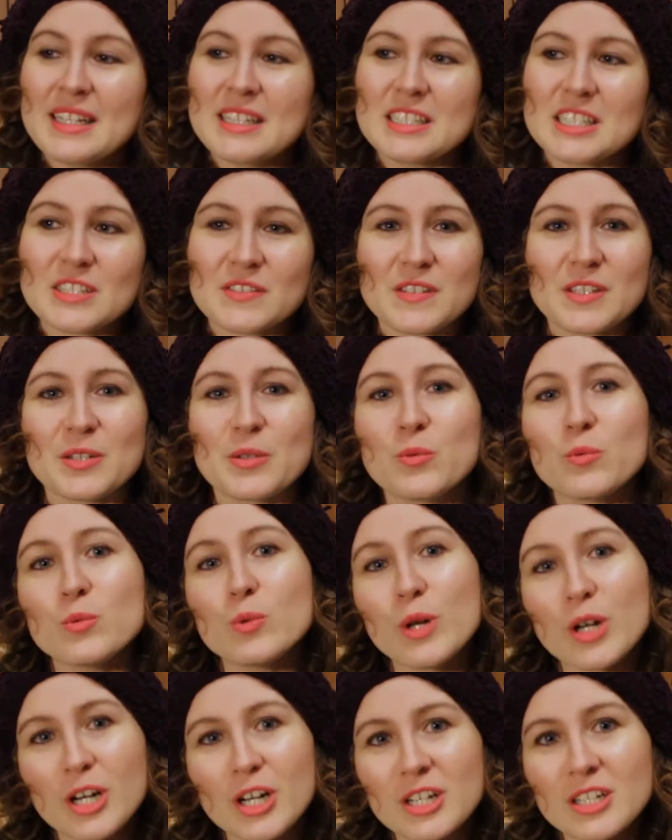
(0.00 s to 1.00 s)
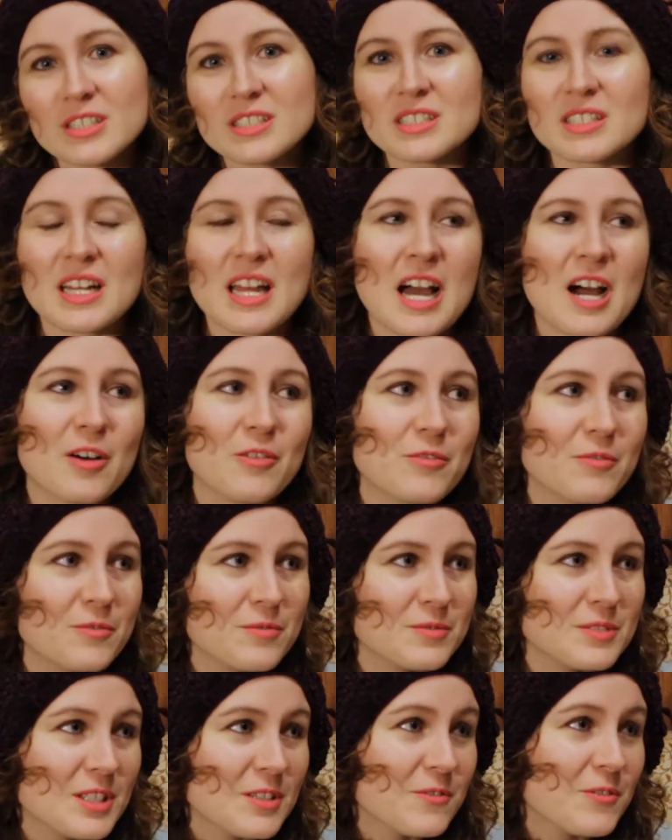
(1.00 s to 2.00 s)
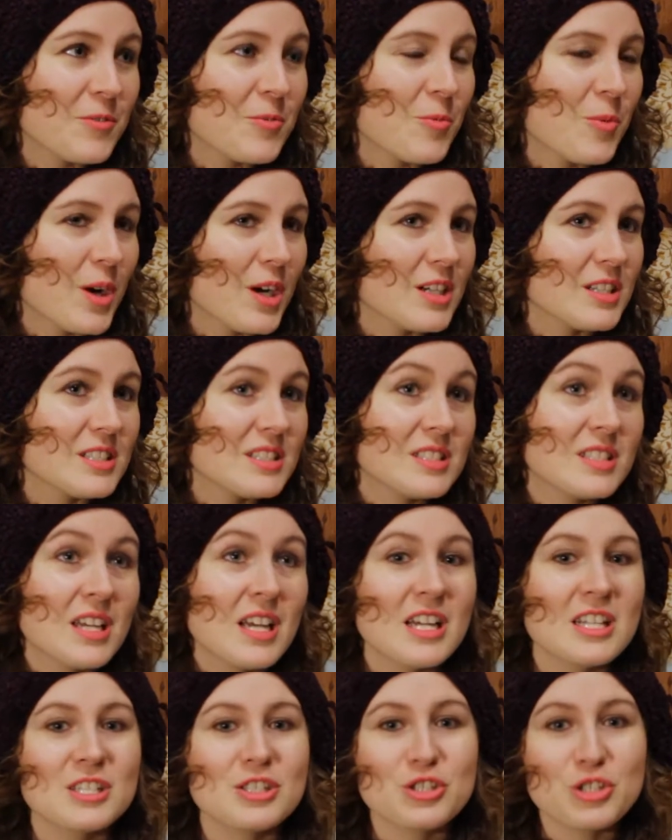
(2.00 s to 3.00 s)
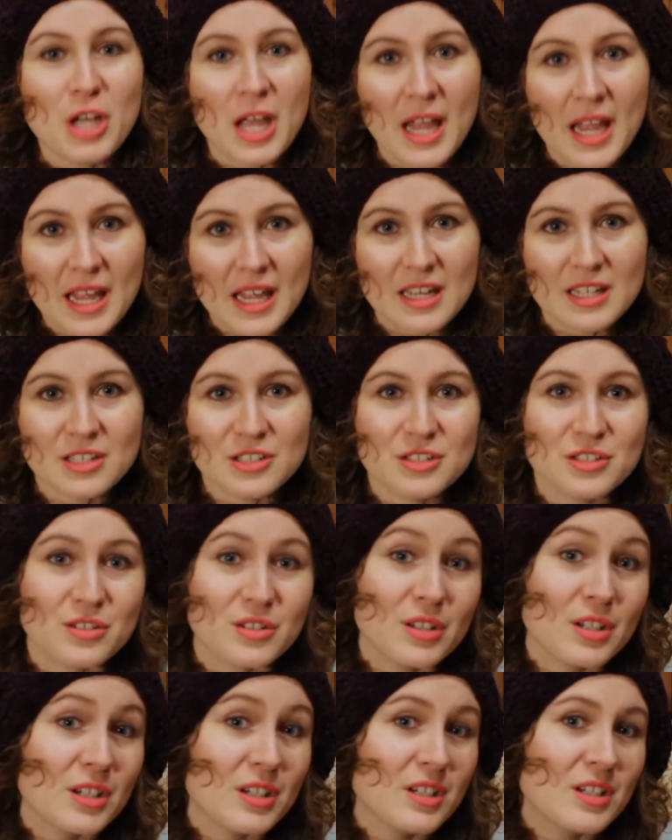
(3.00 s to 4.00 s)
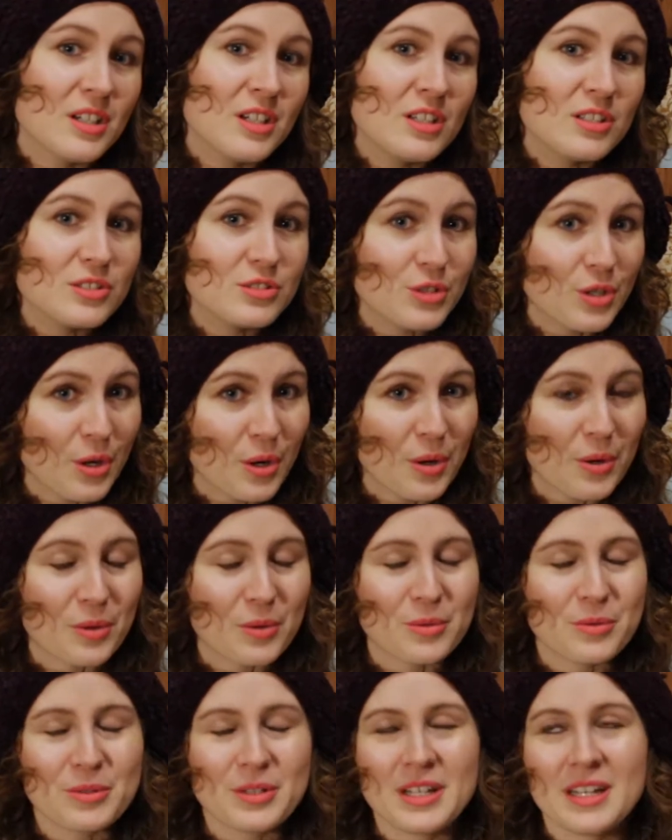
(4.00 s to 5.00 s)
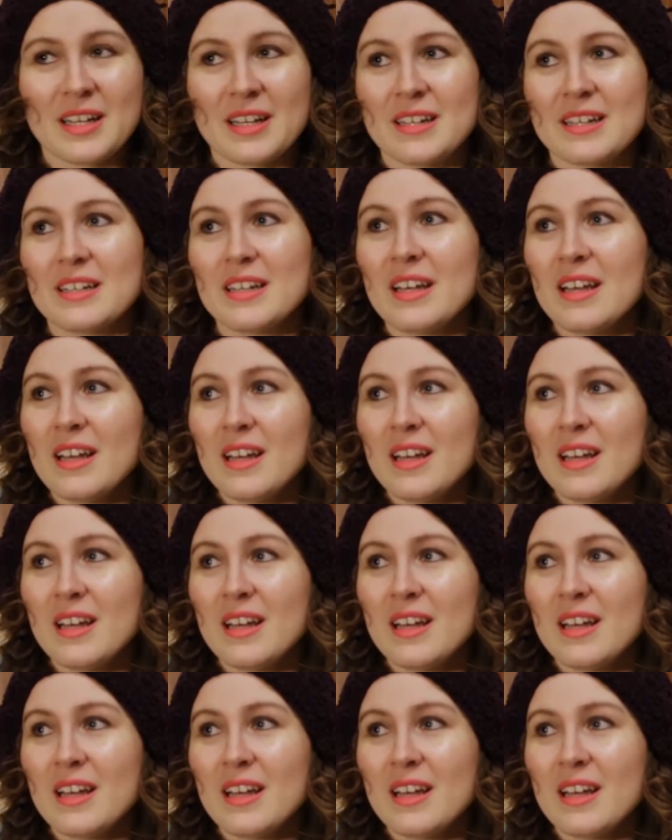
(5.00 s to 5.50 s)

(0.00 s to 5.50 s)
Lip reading: different words, and how different words change the tone, and